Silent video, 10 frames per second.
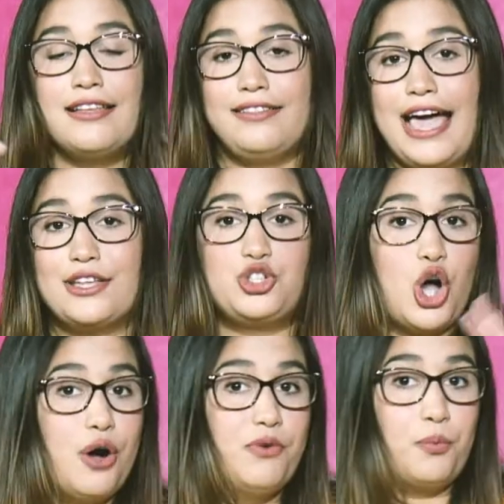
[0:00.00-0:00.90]
like
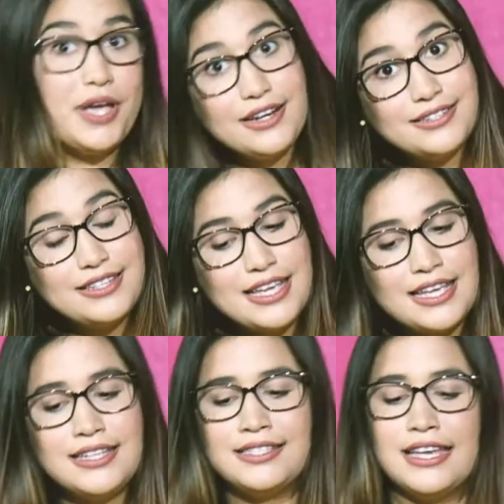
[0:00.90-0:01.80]
Jehovah's
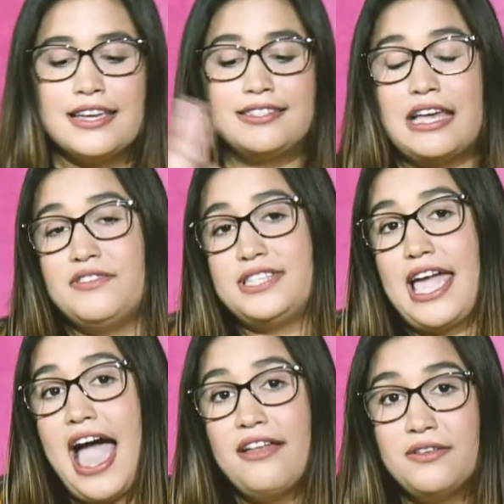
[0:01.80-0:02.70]
Witnesses, Seventh-day
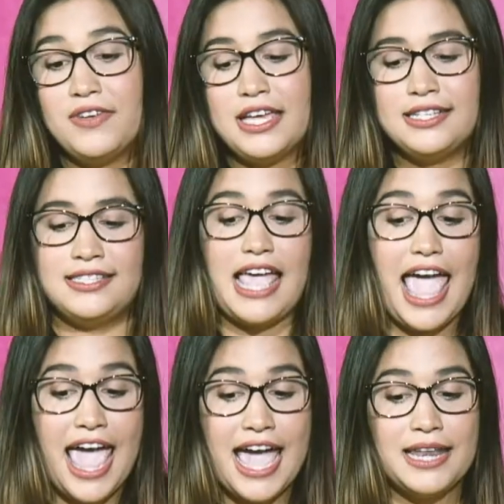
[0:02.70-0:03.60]
Adventists,
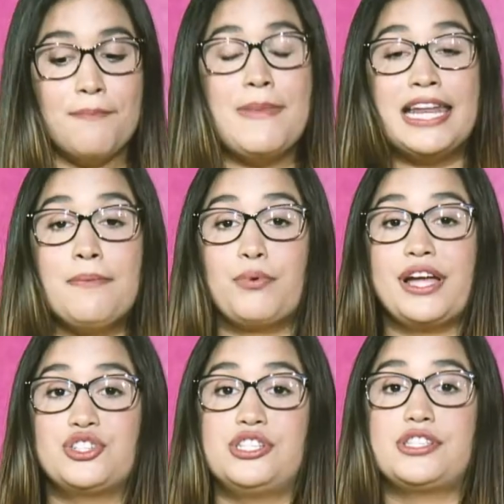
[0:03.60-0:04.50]
and many
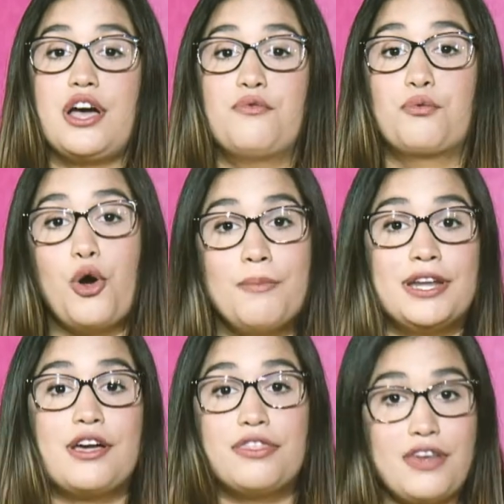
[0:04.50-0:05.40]
branches of
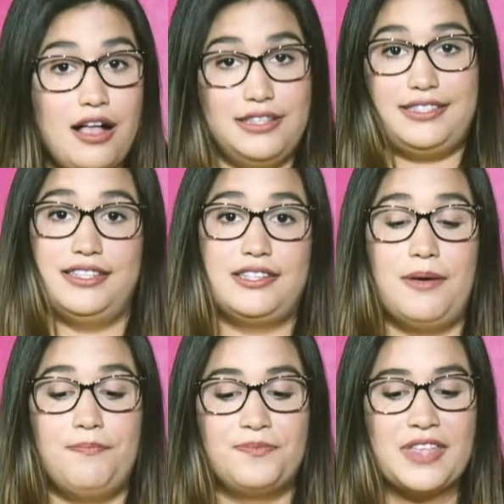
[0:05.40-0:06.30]
Roman Catholicism.